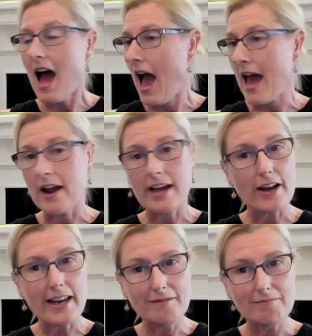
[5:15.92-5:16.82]
And I got
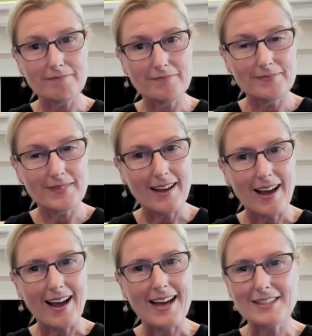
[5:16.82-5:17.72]
it
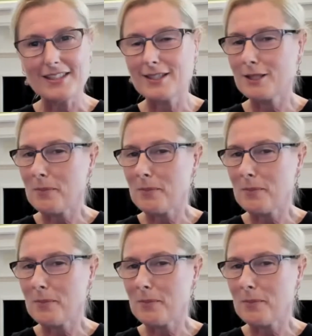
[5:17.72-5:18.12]
but